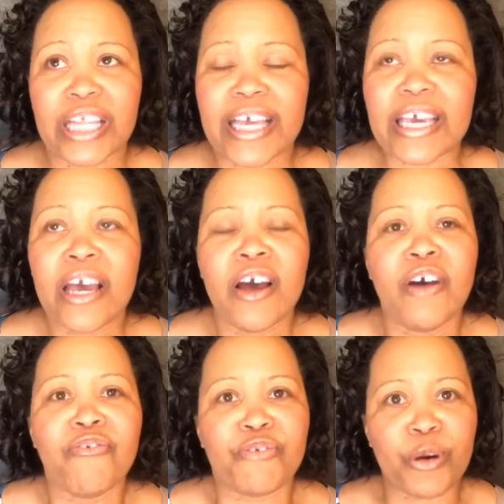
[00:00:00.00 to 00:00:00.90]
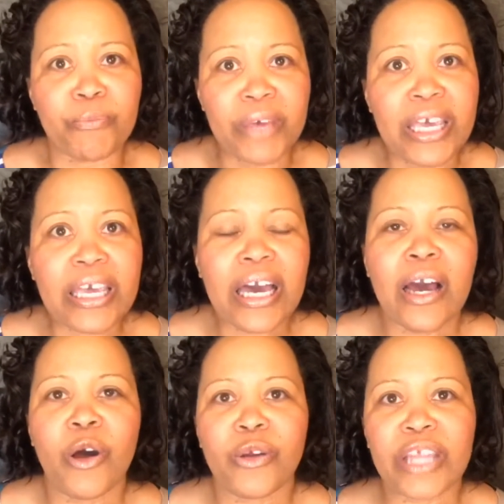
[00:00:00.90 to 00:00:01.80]
Like, for me,
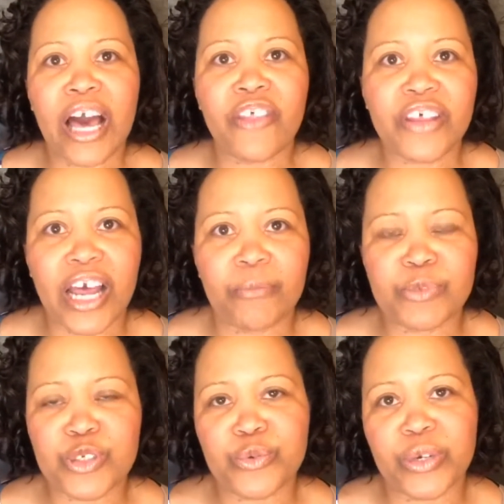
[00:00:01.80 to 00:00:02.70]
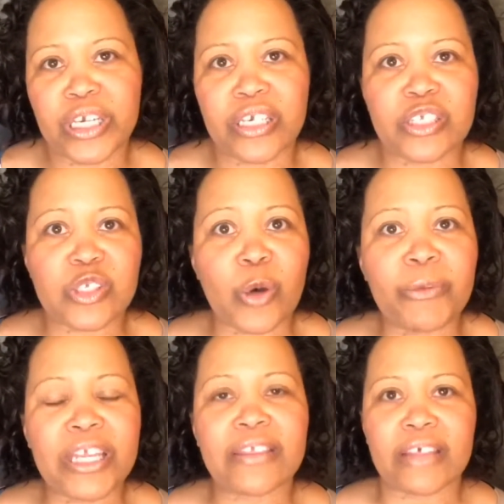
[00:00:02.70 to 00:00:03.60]
now that I'm doing so
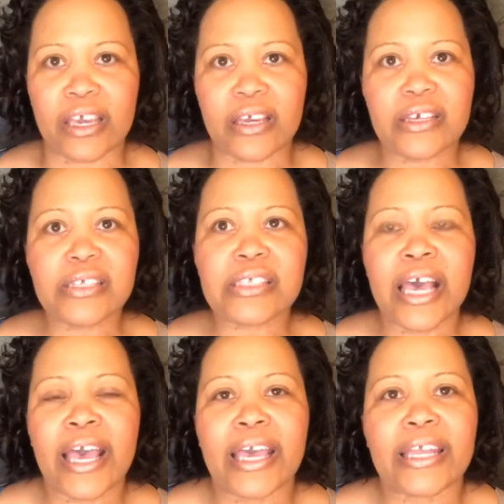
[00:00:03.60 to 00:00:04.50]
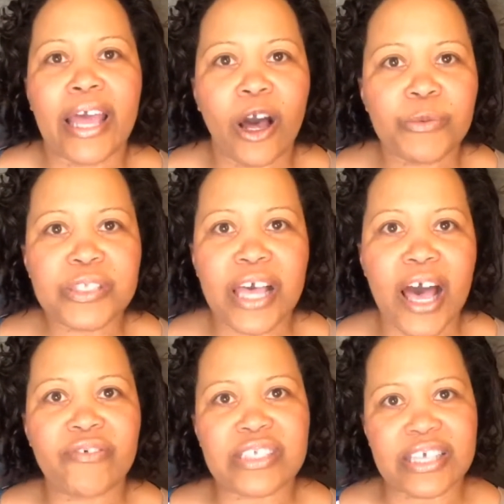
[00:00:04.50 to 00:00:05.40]
many things, it helps to
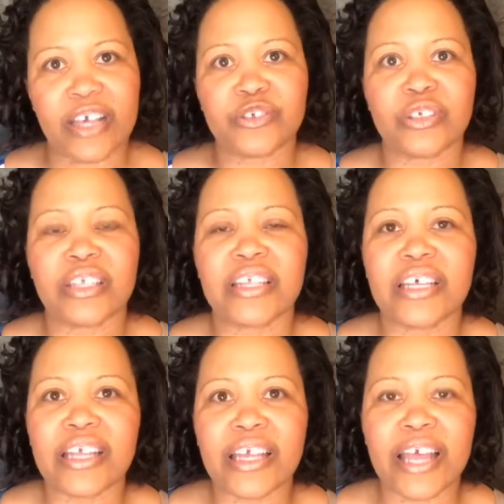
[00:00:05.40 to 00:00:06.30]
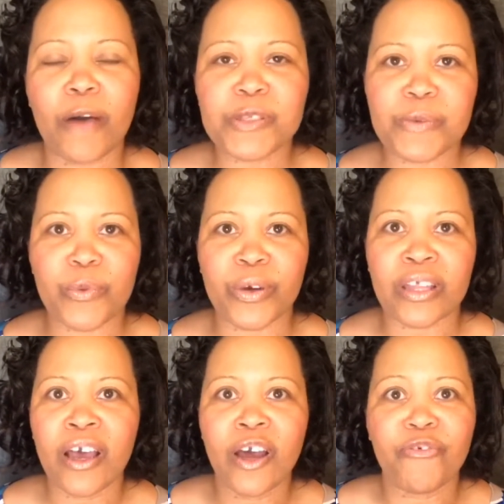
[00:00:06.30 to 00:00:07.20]
have a schedule and then it helps me
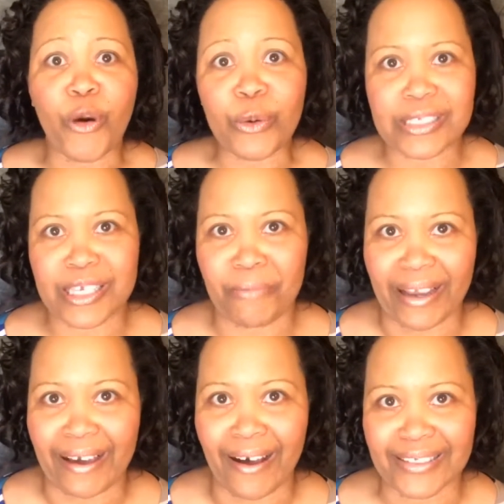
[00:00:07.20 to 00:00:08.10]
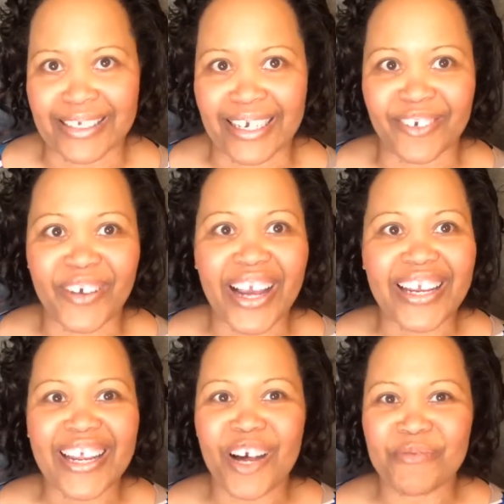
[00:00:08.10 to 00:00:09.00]
with focusing my content,
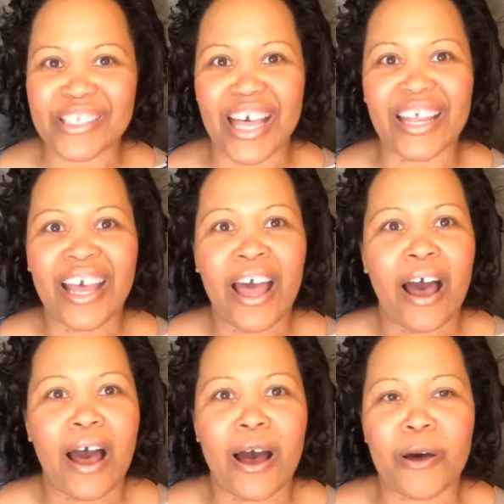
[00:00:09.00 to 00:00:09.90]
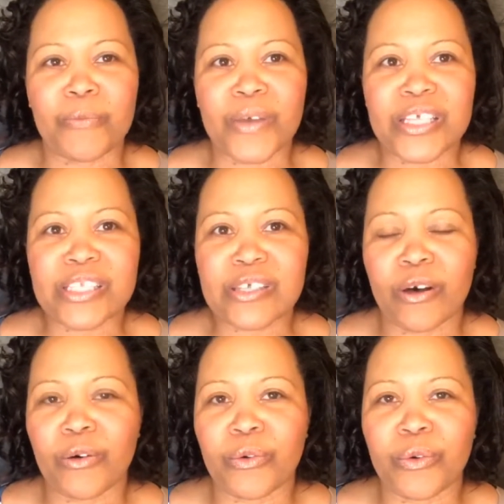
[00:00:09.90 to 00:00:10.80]
right? It helps that. Um, and
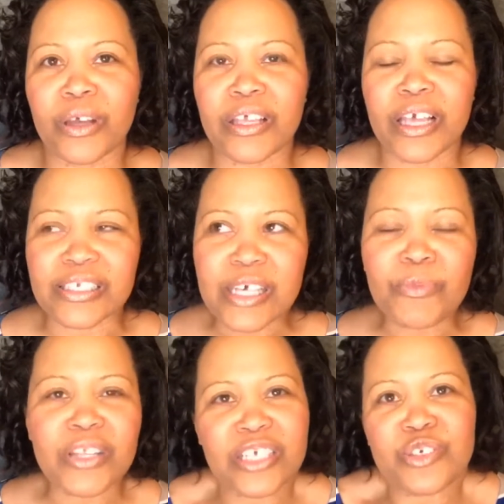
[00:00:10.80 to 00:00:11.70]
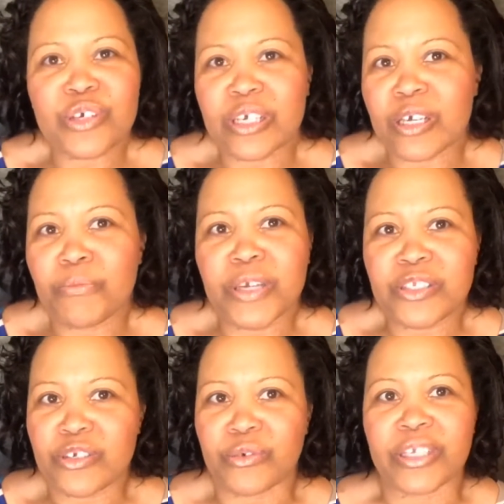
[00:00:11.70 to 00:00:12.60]
so it's something that you can
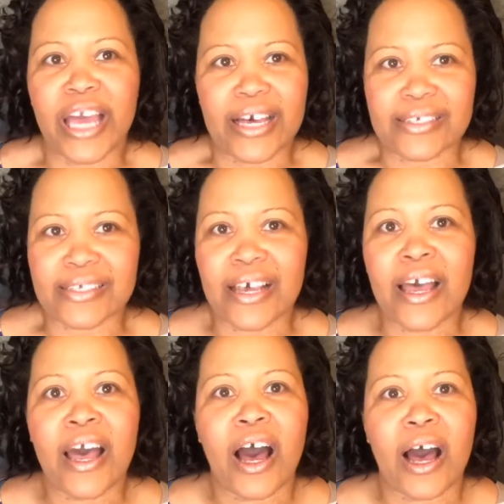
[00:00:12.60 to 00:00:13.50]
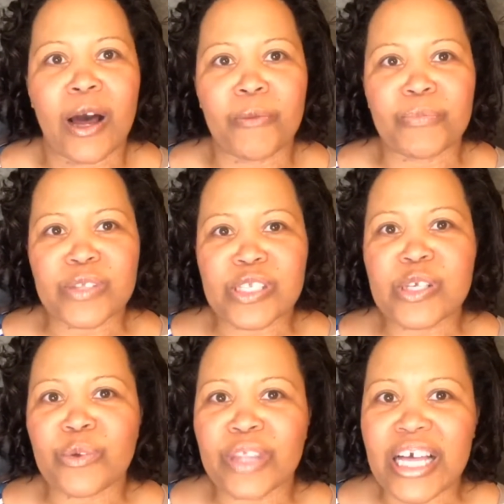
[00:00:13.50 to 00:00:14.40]
commit to, yes. Um,
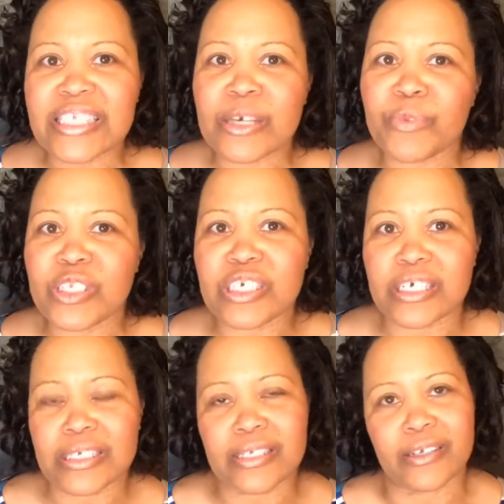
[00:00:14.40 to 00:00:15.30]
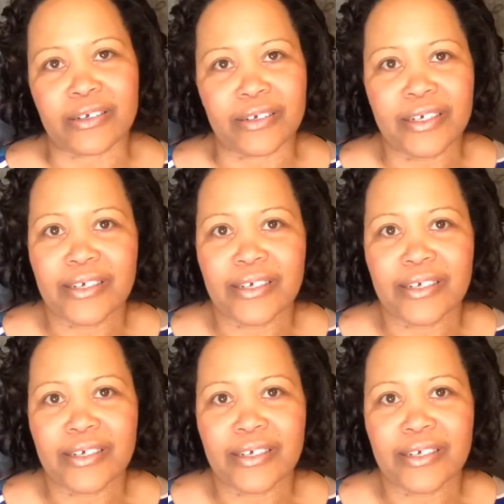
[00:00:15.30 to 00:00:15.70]
so that's something to consider.